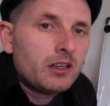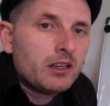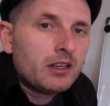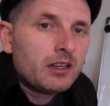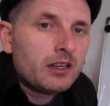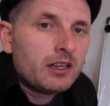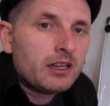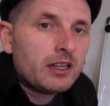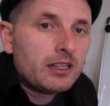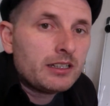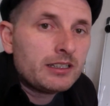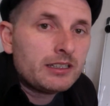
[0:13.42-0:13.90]

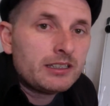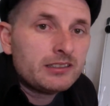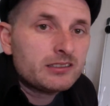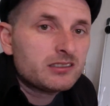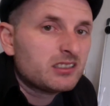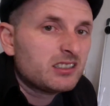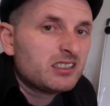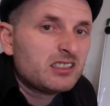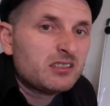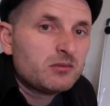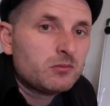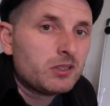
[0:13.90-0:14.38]
and
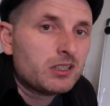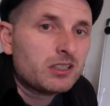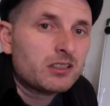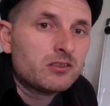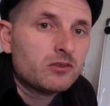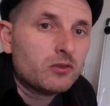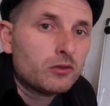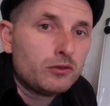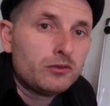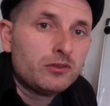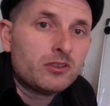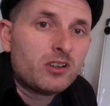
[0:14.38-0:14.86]
easily we can
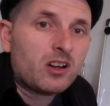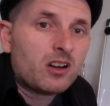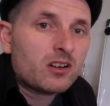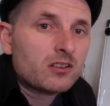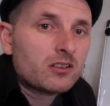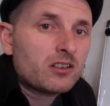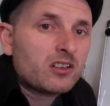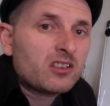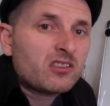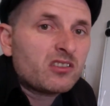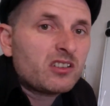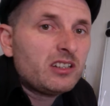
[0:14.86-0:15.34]
now
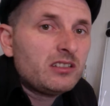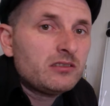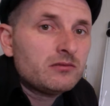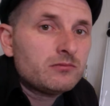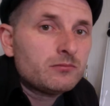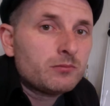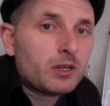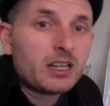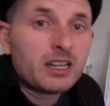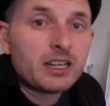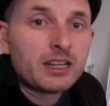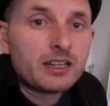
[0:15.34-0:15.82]
darken green
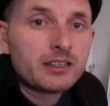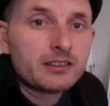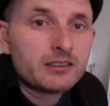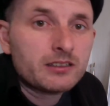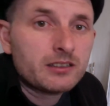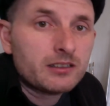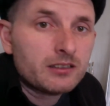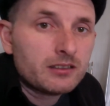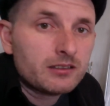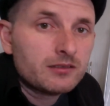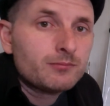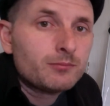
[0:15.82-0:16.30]
by adding
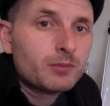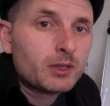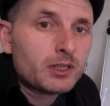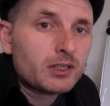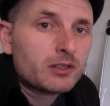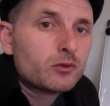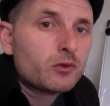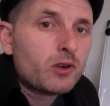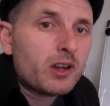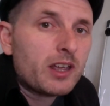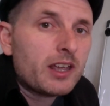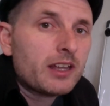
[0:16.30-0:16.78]
a bit
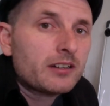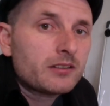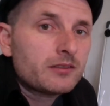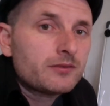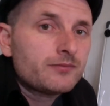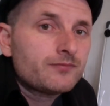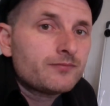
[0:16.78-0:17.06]
of red.